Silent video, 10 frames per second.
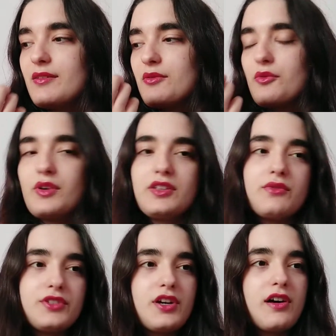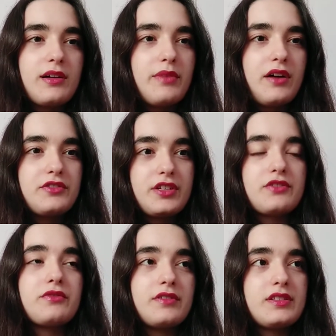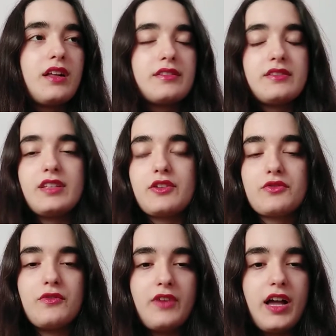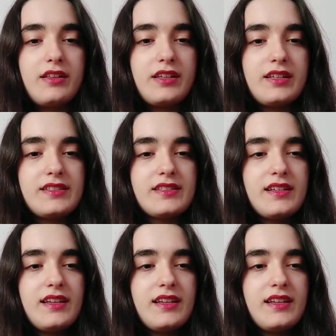when you talk about sexual assault and sexual violence,